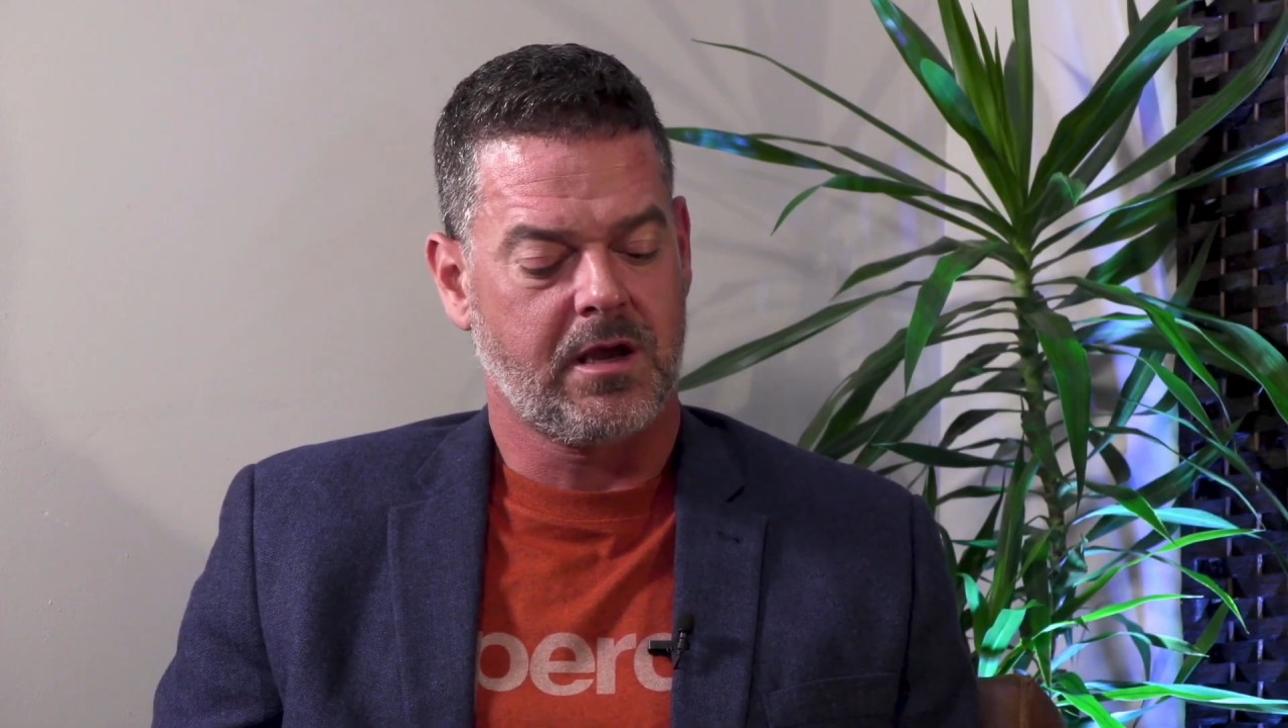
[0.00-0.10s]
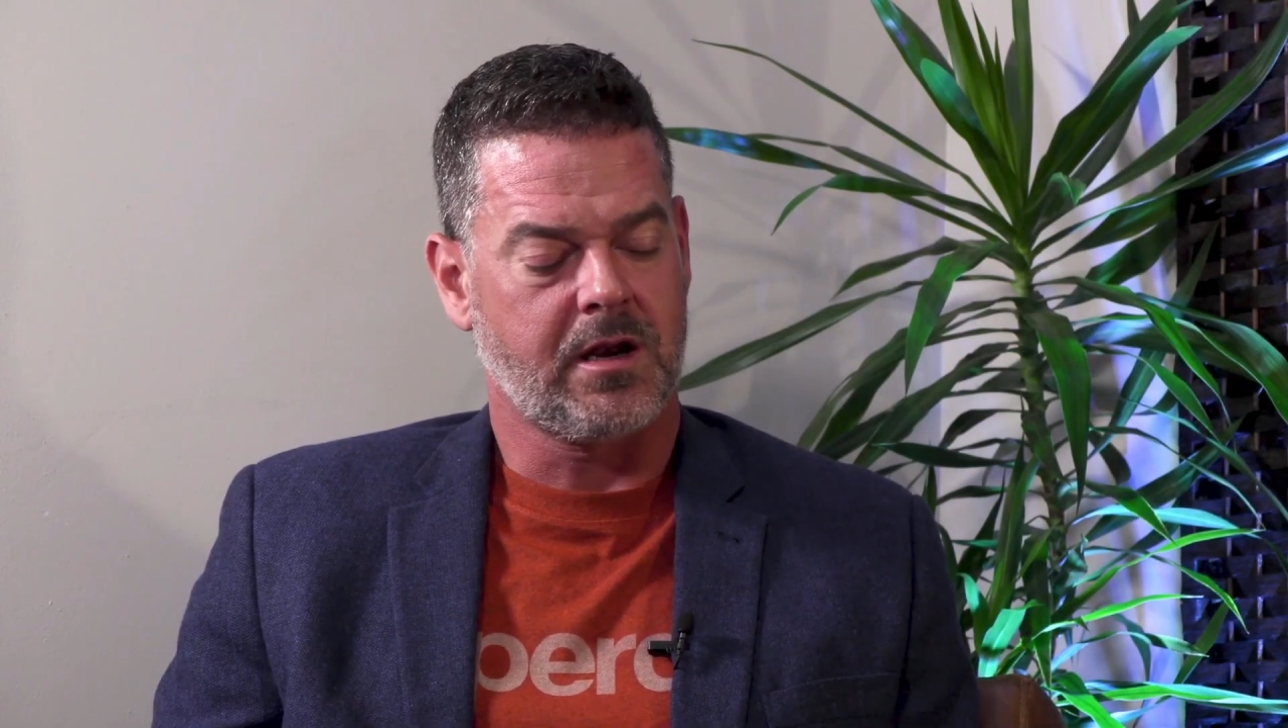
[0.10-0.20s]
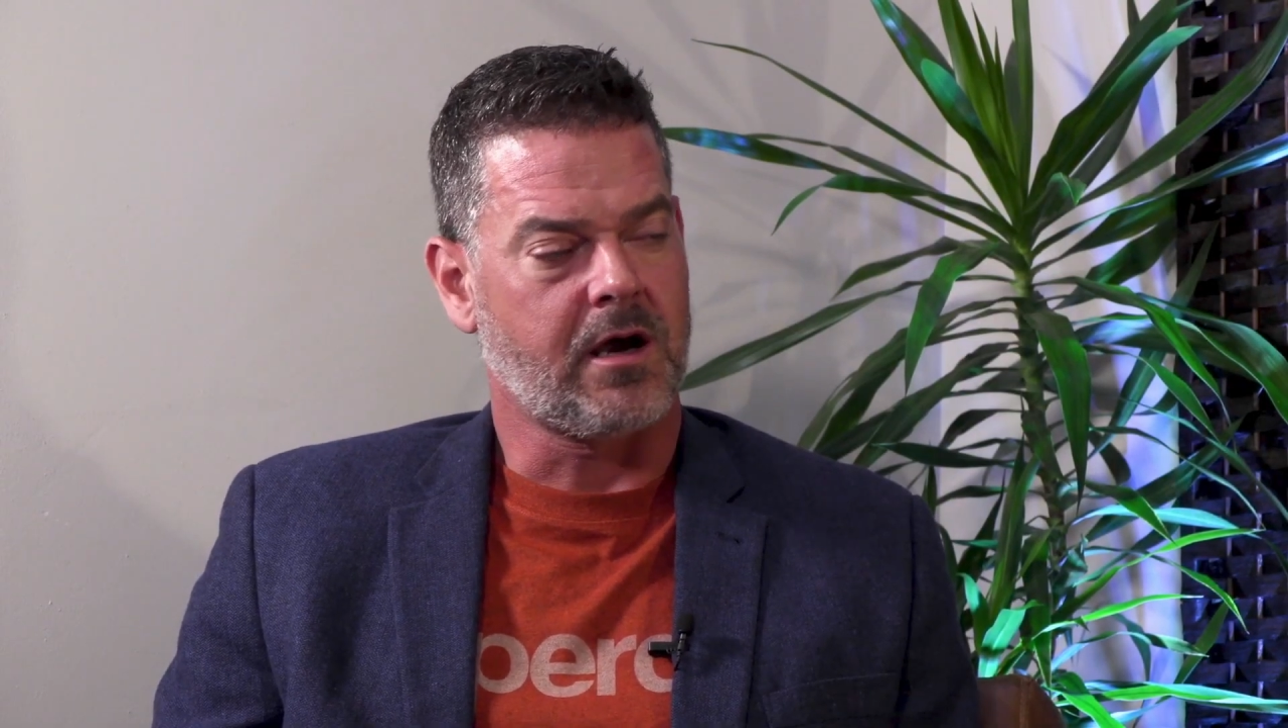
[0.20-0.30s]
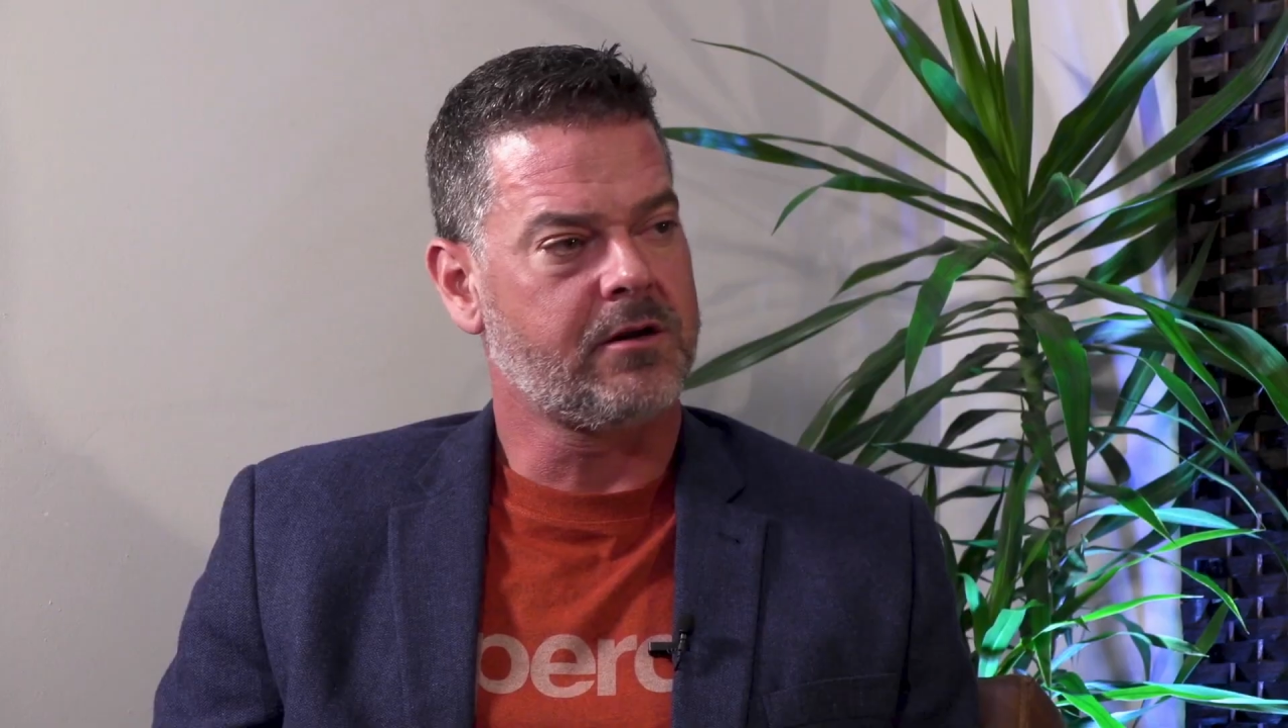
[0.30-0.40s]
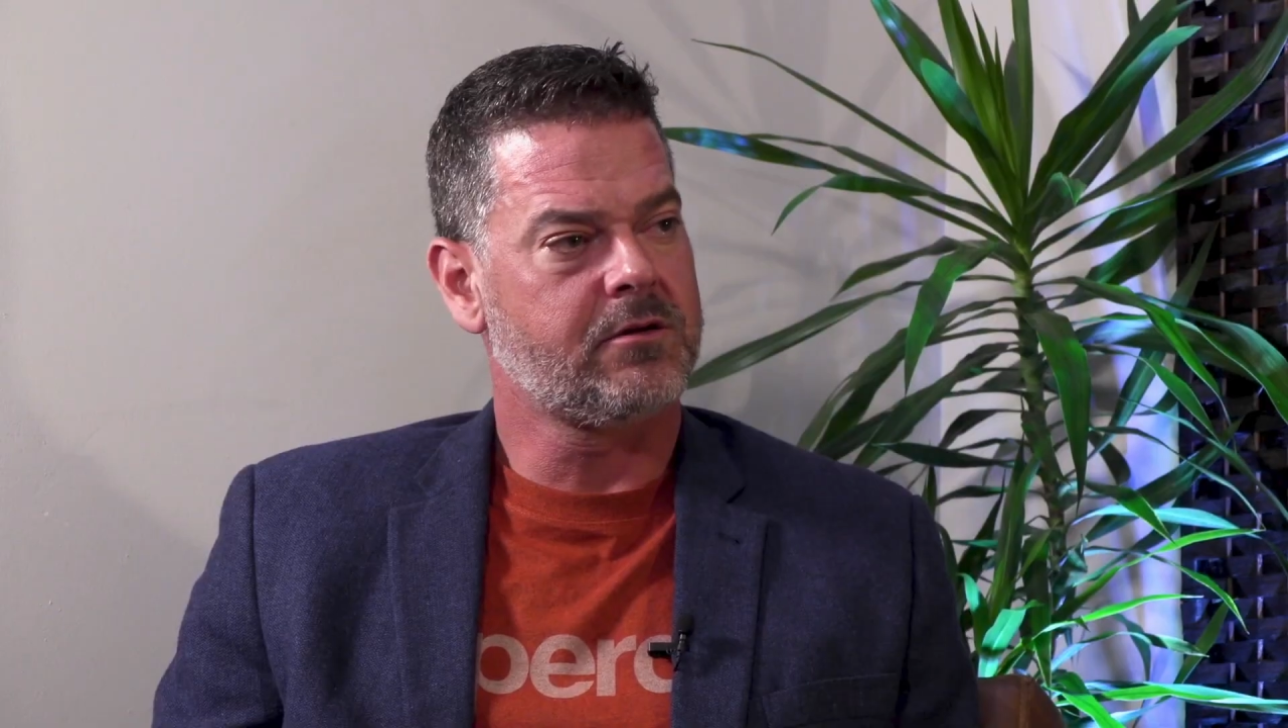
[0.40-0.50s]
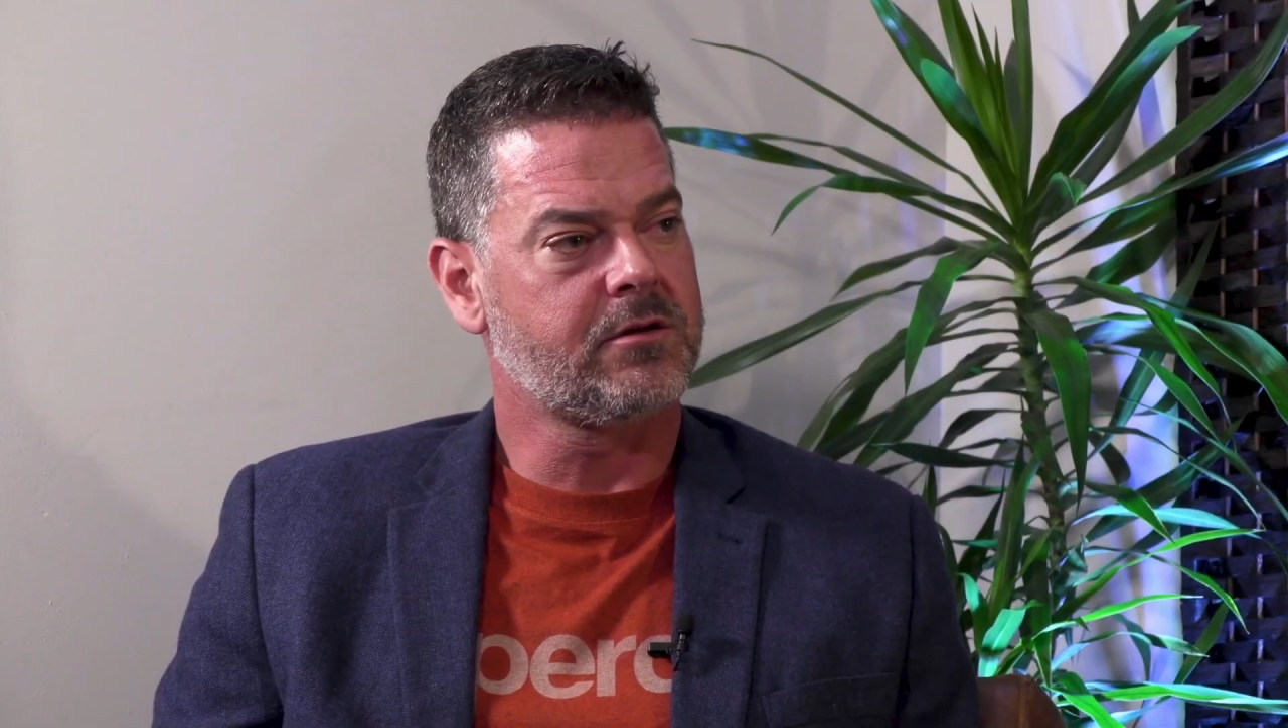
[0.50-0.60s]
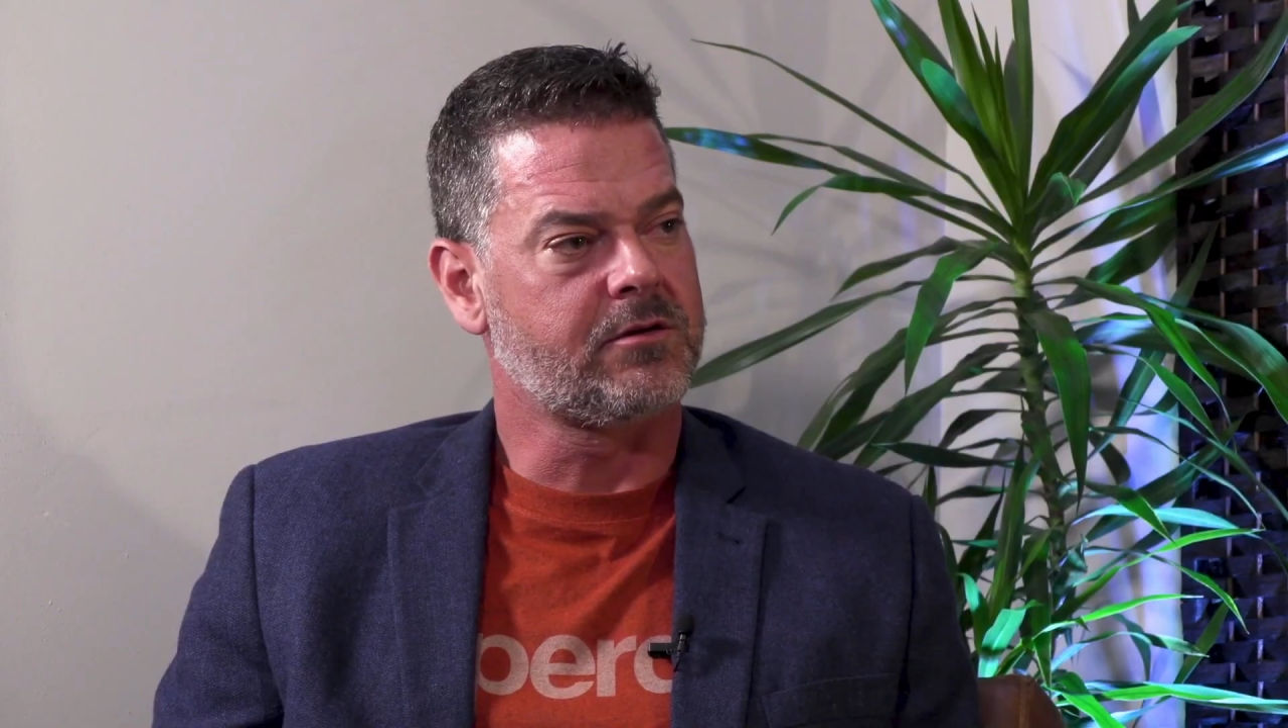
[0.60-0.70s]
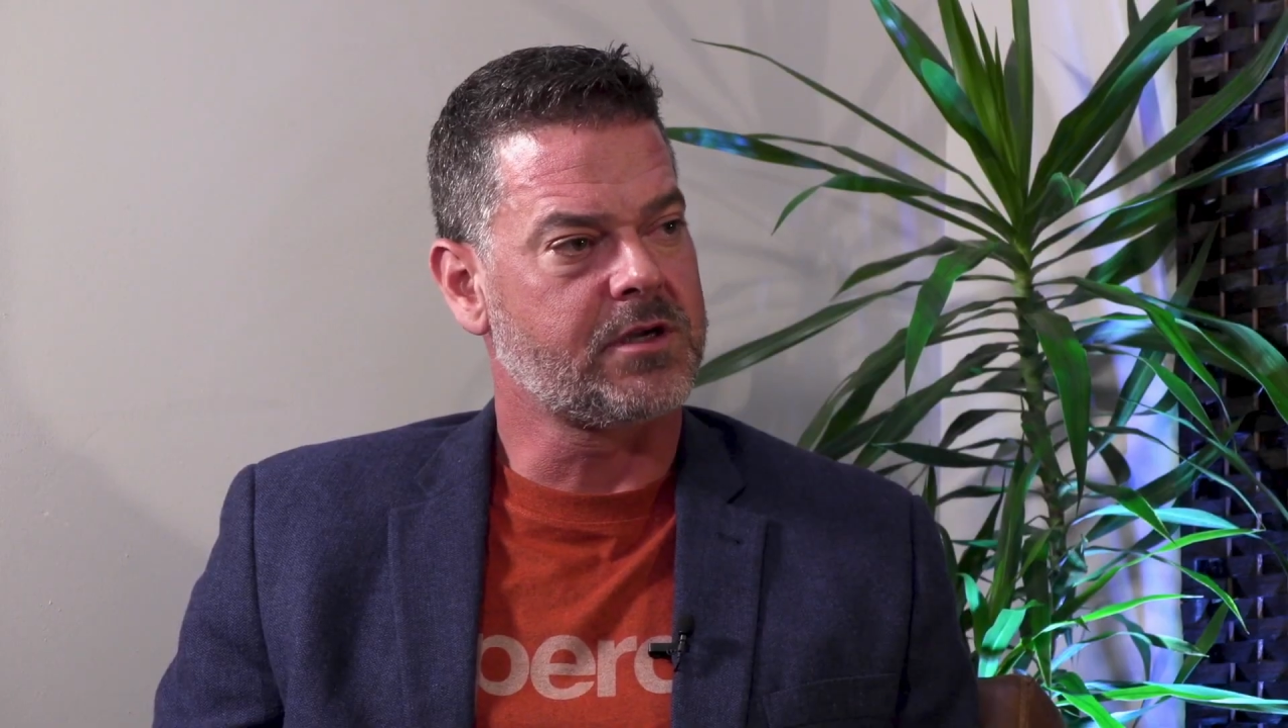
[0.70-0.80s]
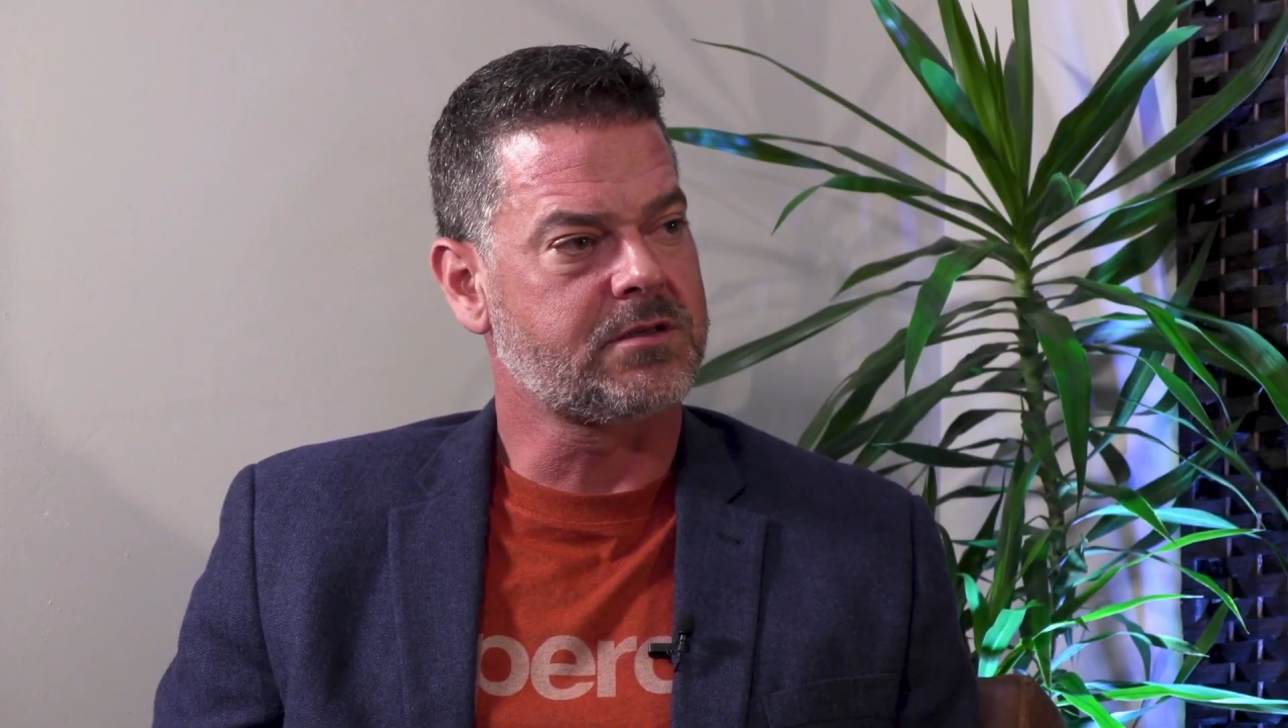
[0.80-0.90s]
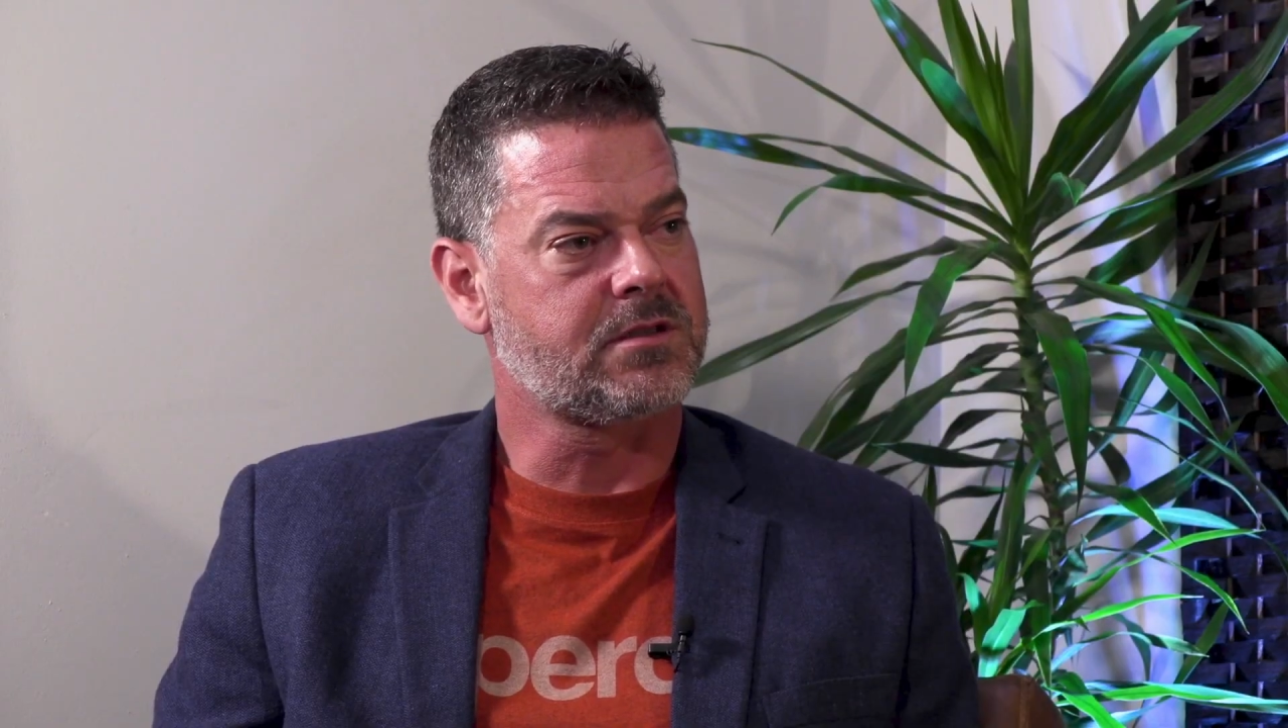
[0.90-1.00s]
and how do you
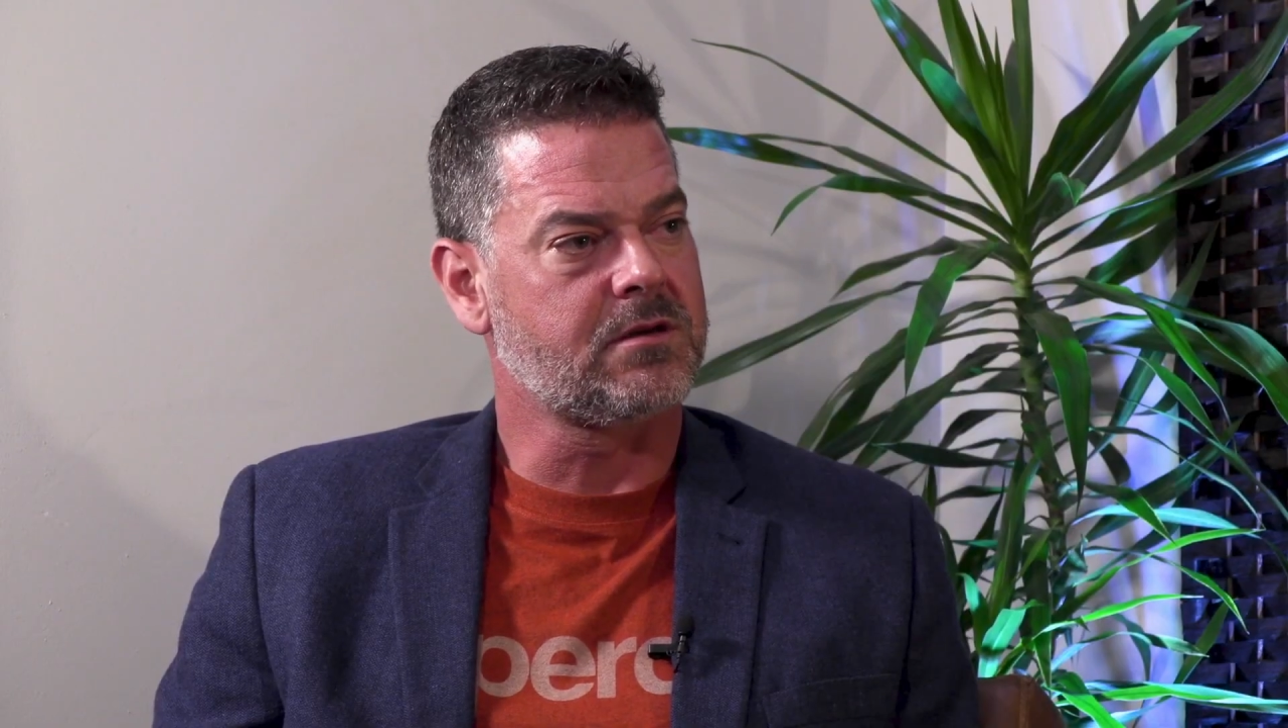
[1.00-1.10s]
address